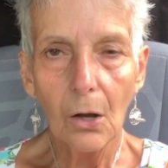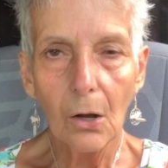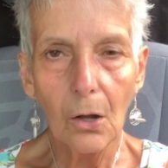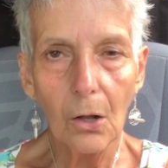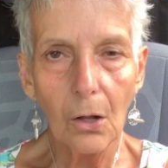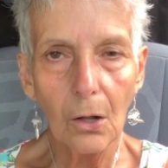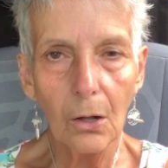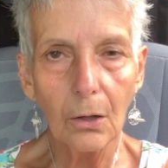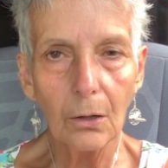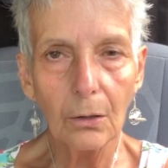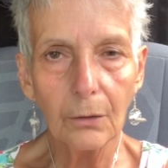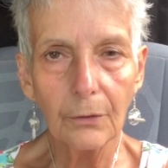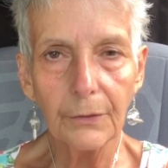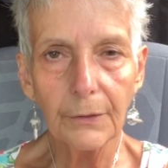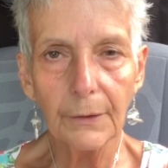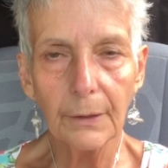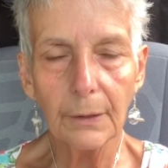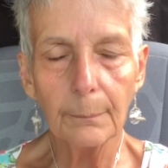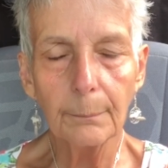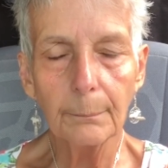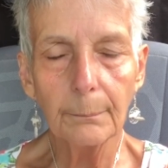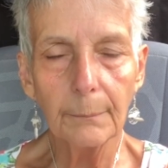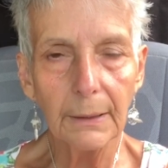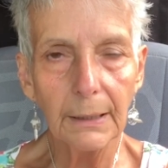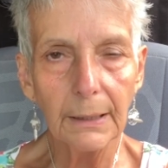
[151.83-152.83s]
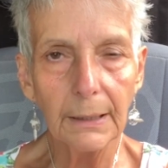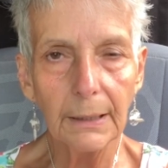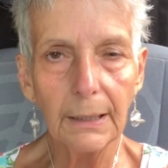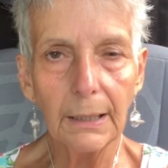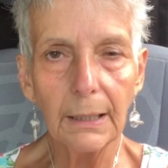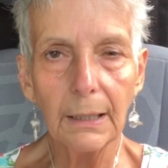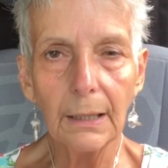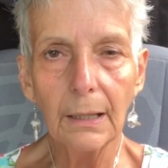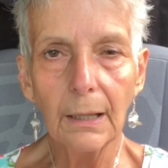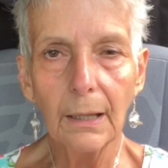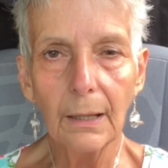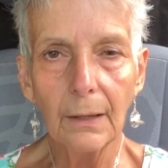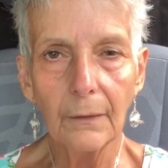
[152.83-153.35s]
All the
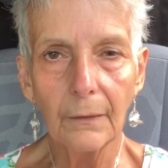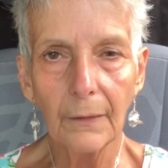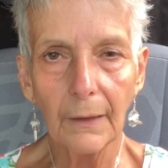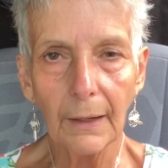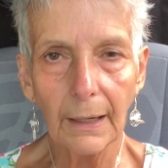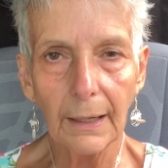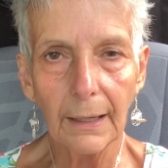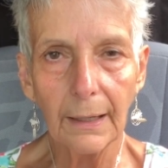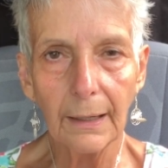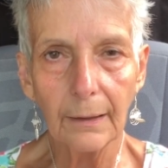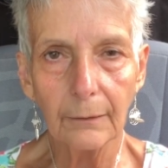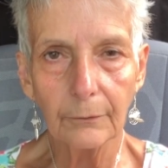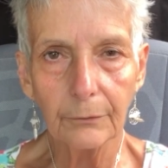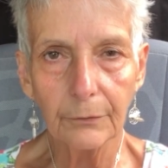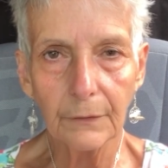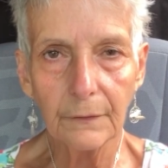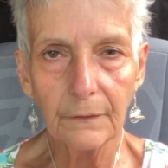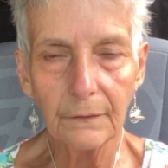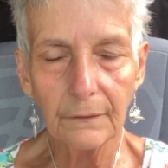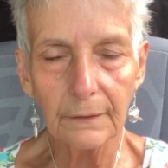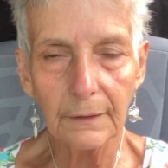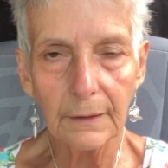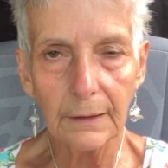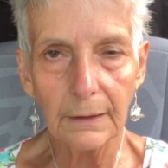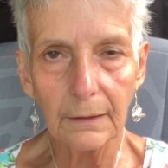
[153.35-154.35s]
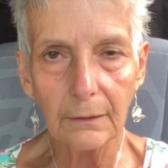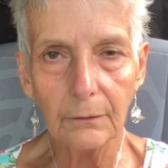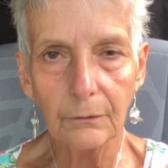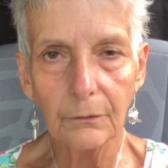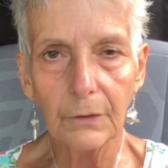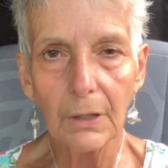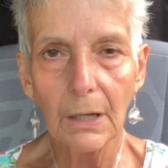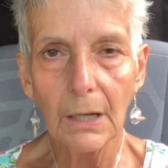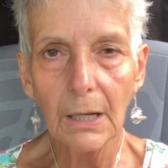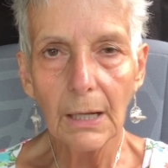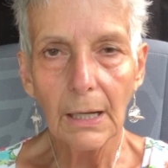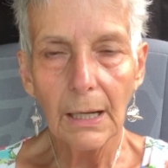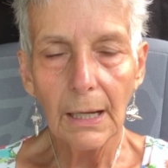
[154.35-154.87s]
money that I have
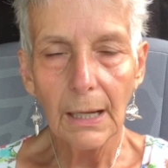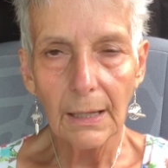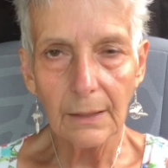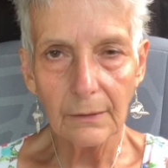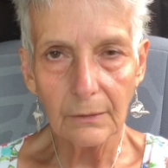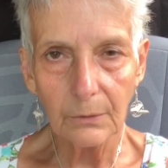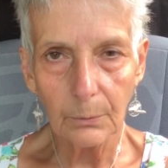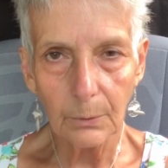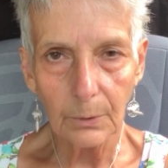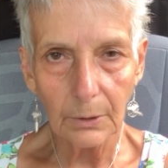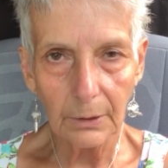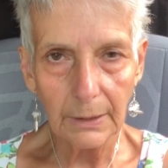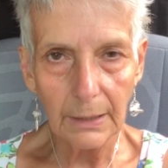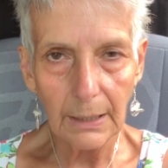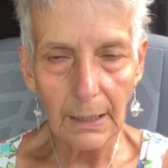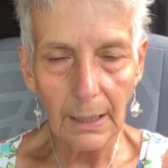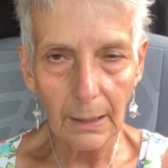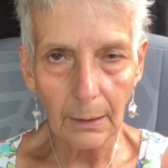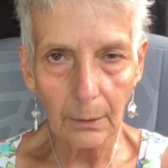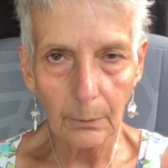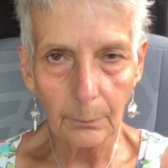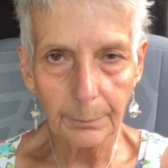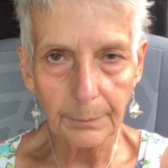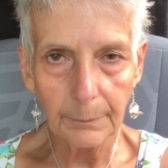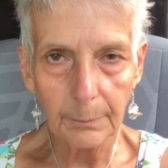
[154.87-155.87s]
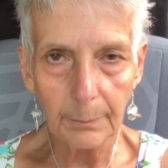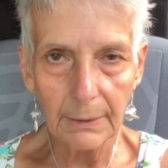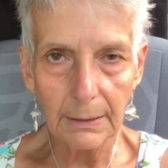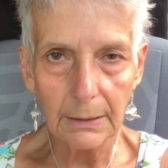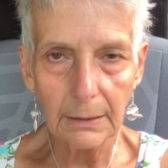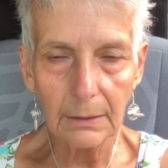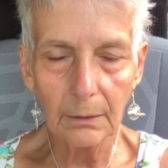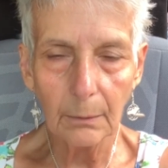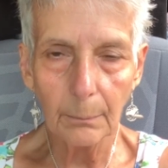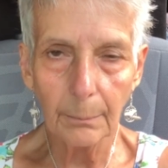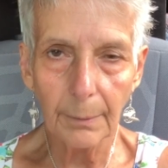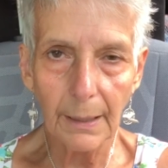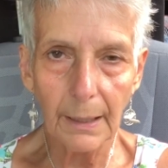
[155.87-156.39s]
received has really helped
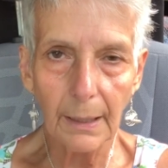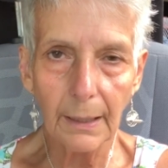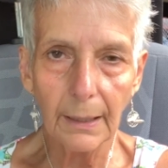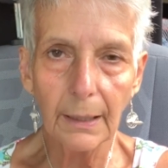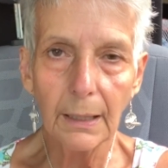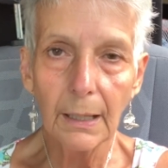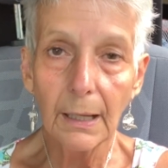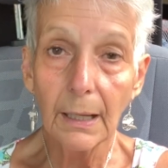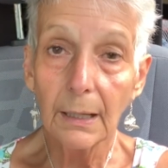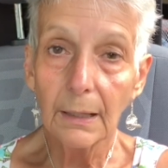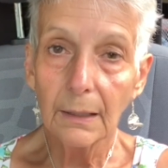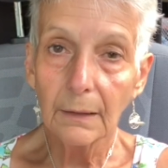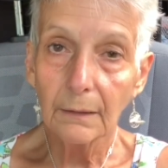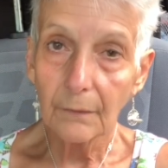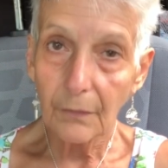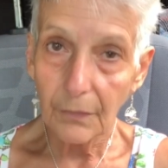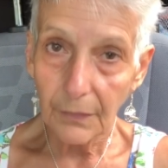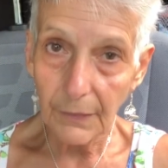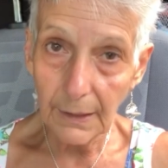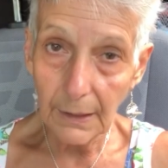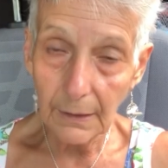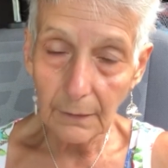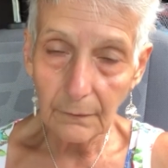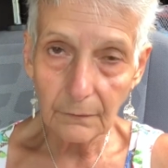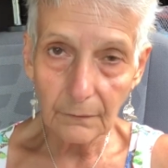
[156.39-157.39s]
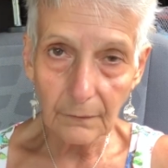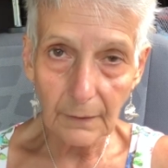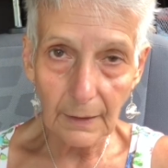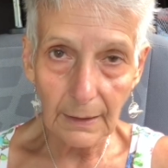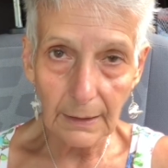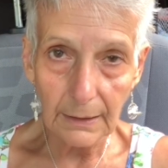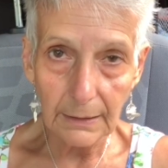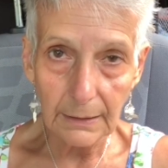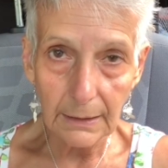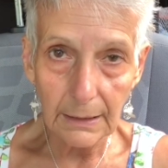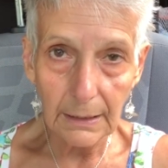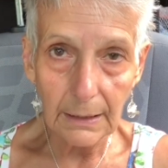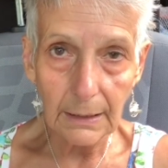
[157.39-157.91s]
me to buy things that
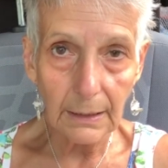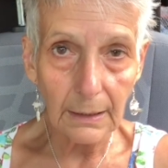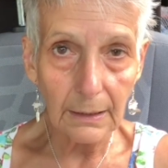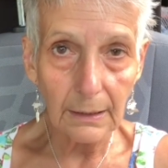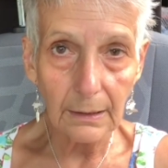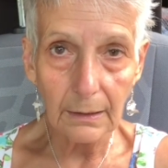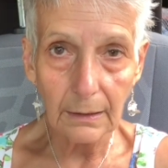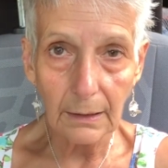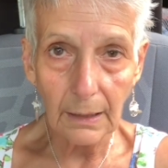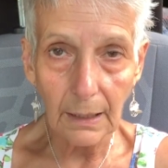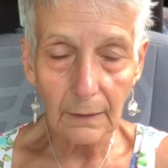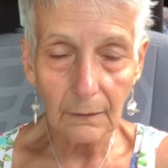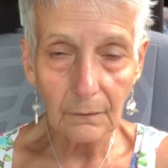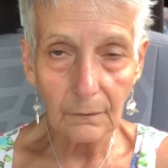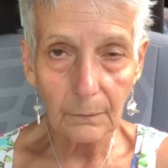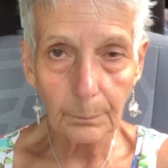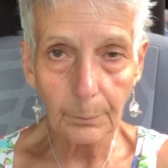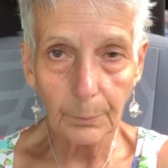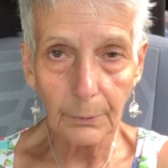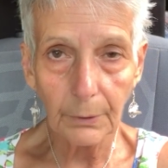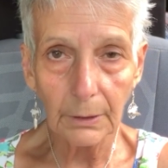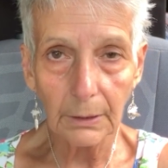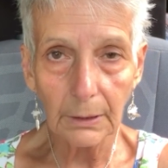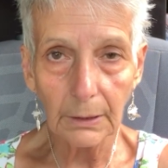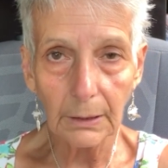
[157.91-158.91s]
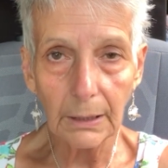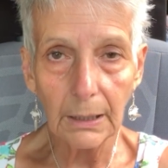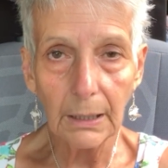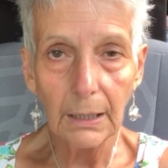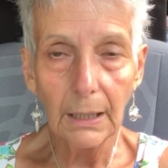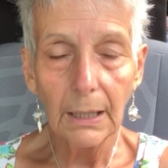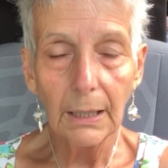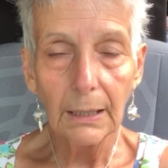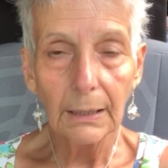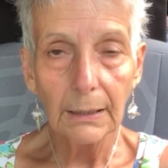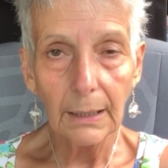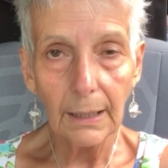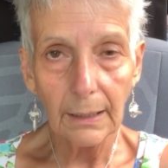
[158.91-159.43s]
I needed desperately,
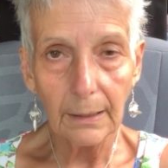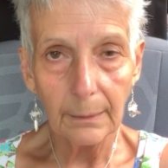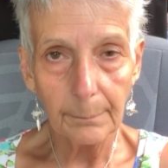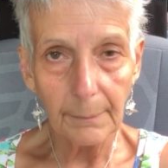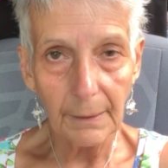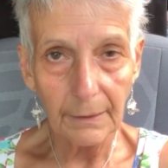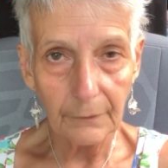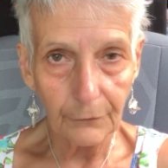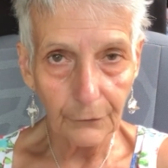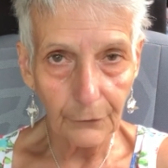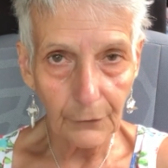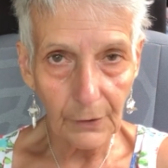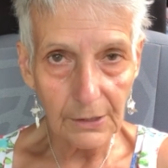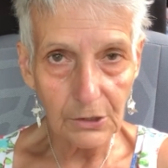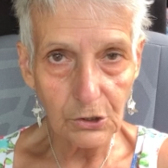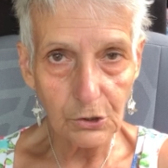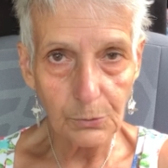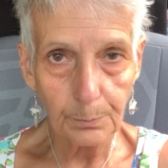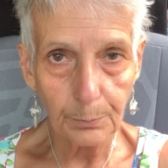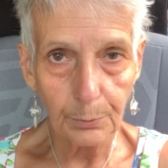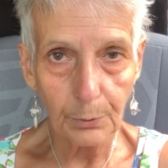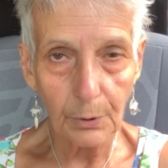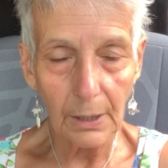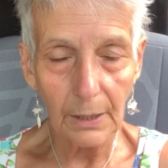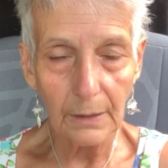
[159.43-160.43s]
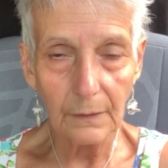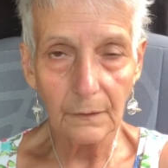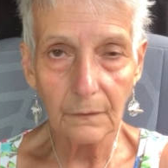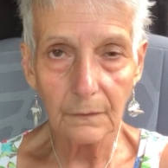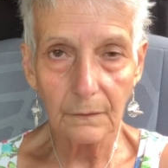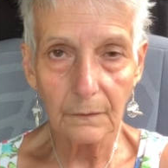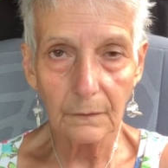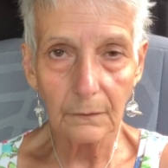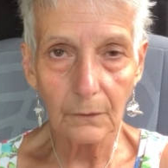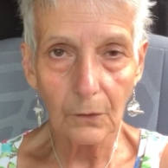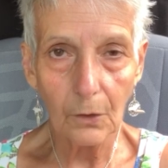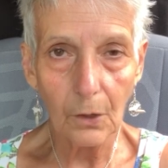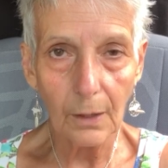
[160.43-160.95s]
like my French
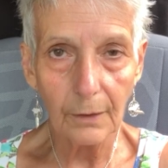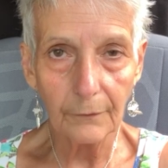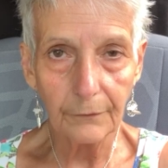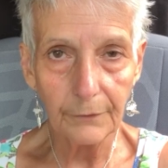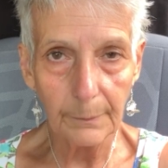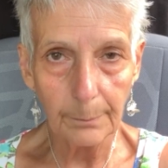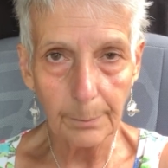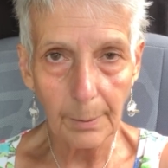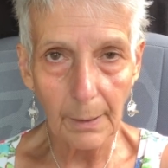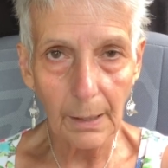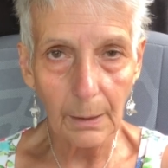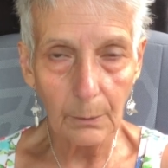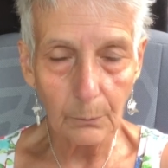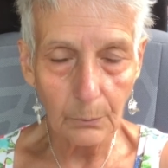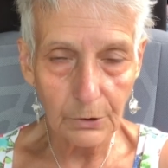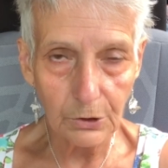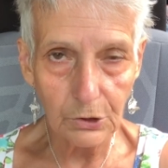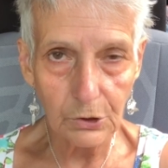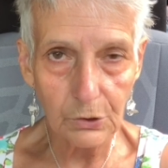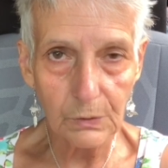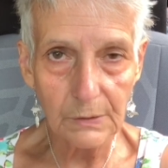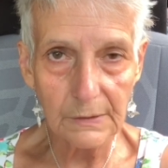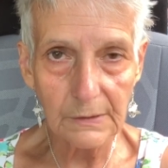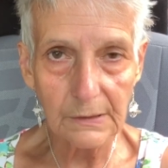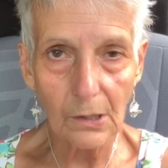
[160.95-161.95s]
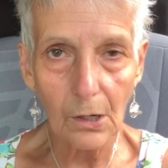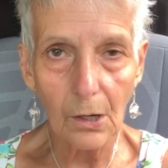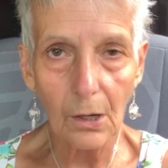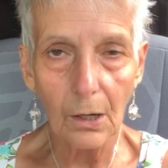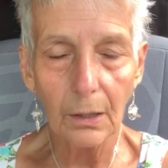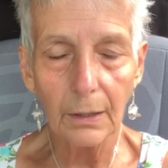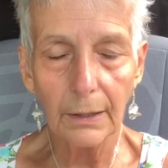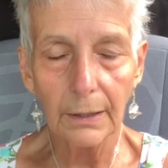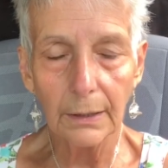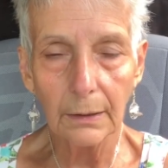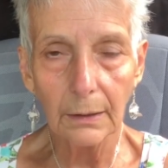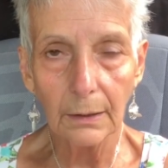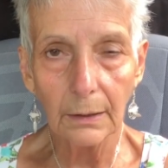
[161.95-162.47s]
press coffee pot, which you
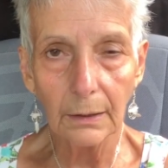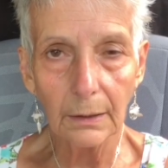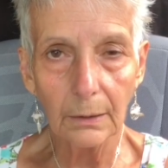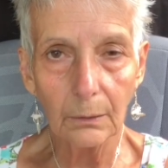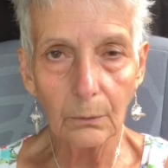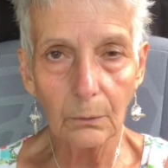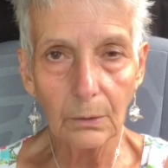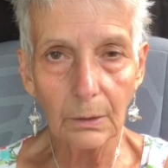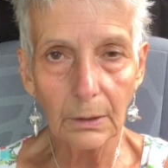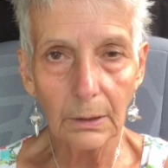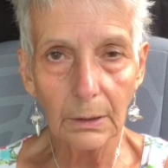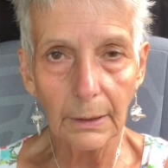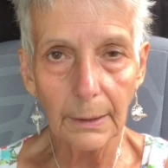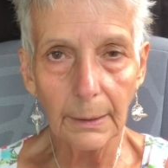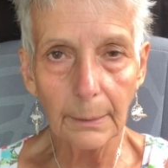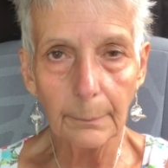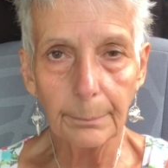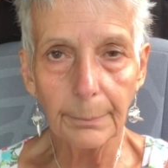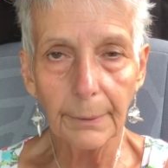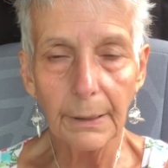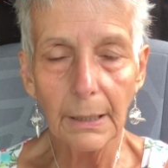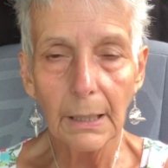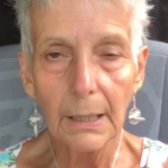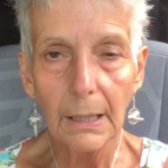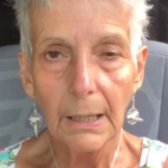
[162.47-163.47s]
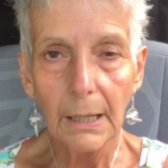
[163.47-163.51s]
saw in the little clip.